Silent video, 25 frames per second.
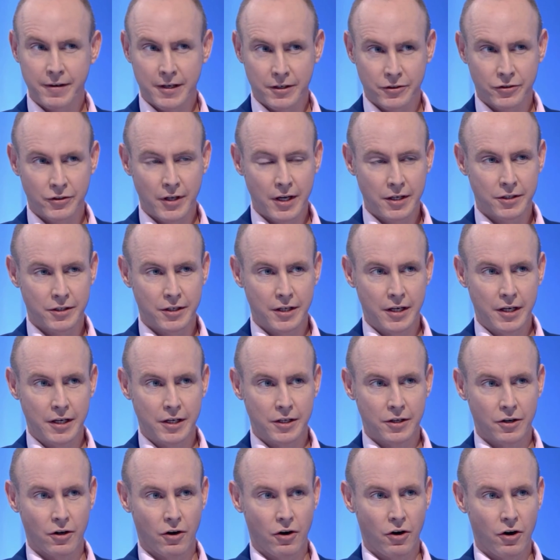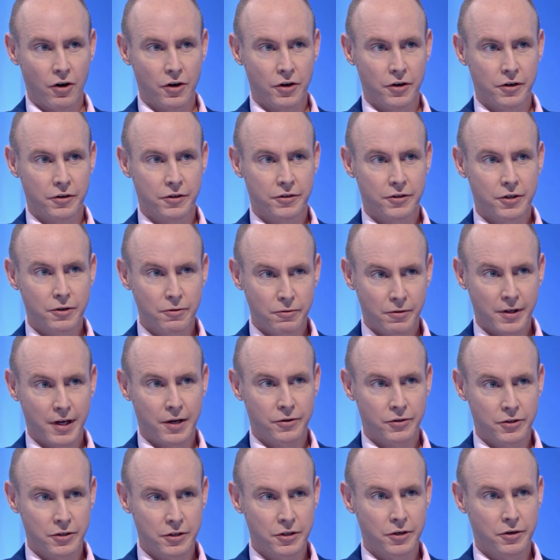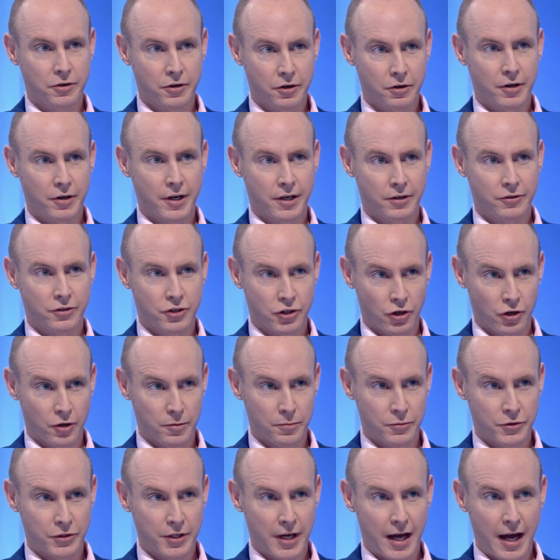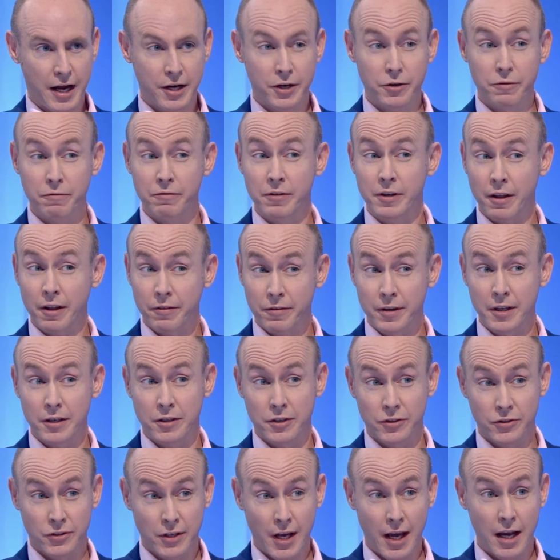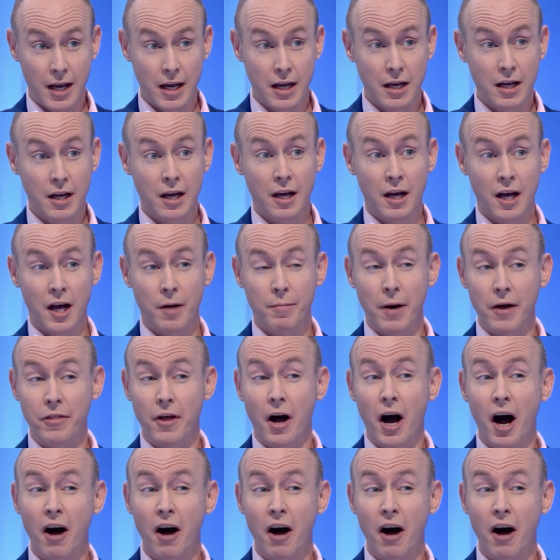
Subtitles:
fixated on 2,000 Eurocrats' jobs and you've nothing to say about the